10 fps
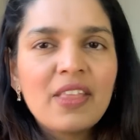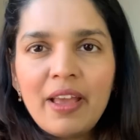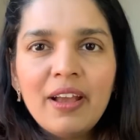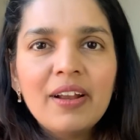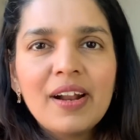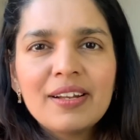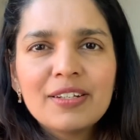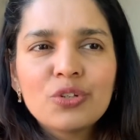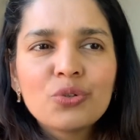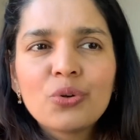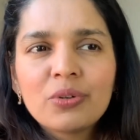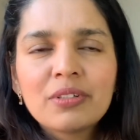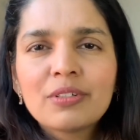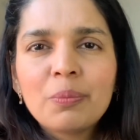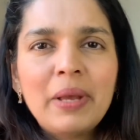there, and it, you don't
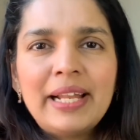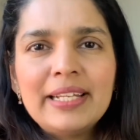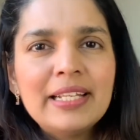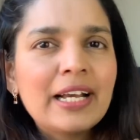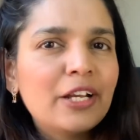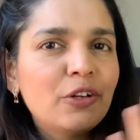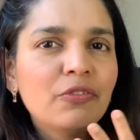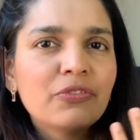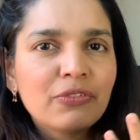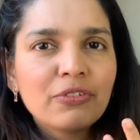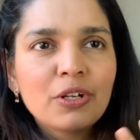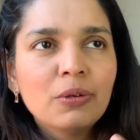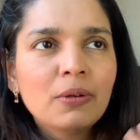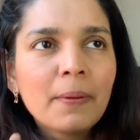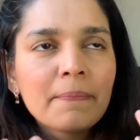you barely kind of, you
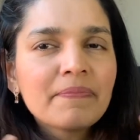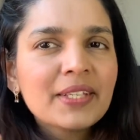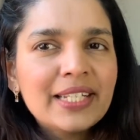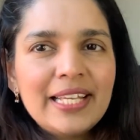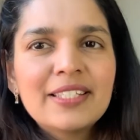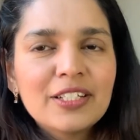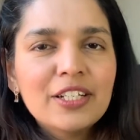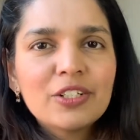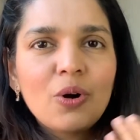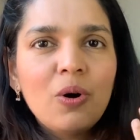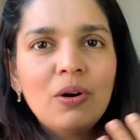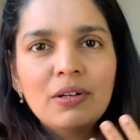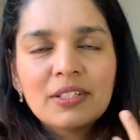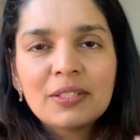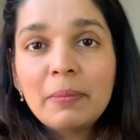know, taste it
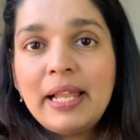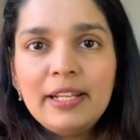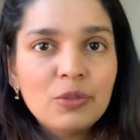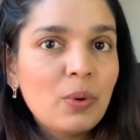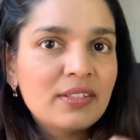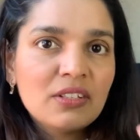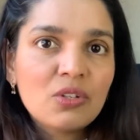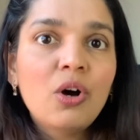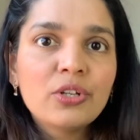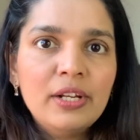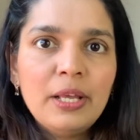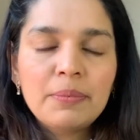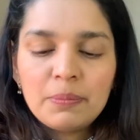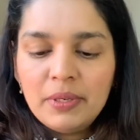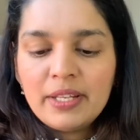or smell it once it's on your
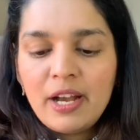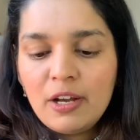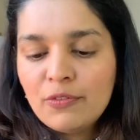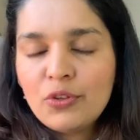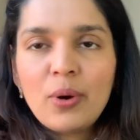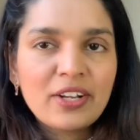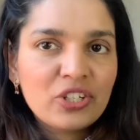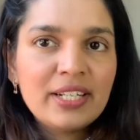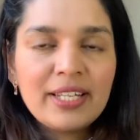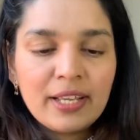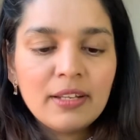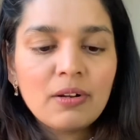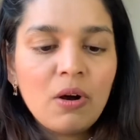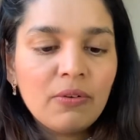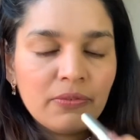lips. But yeah, if you actually take it
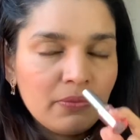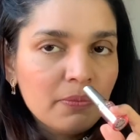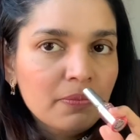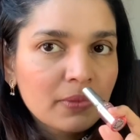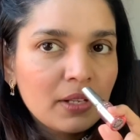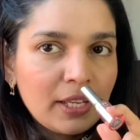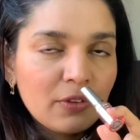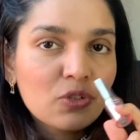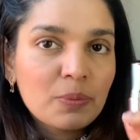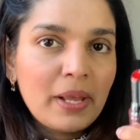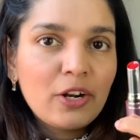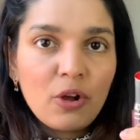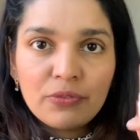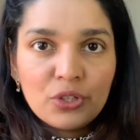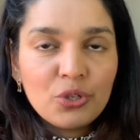off, like if you smell it
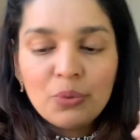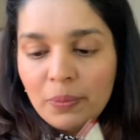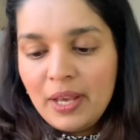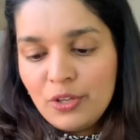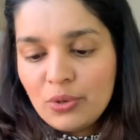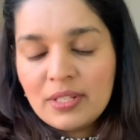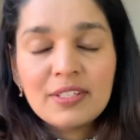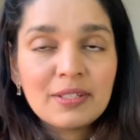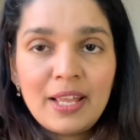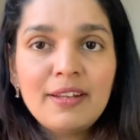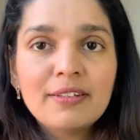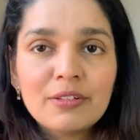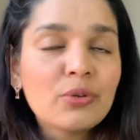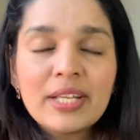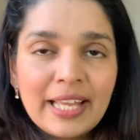off the tube, yeah, you can scent,
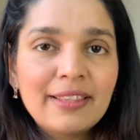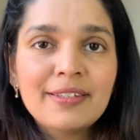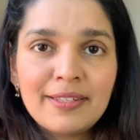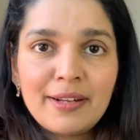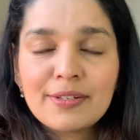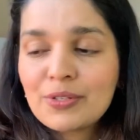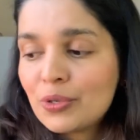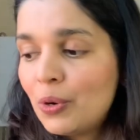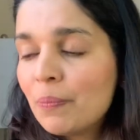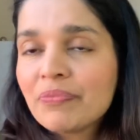you can get the scent. So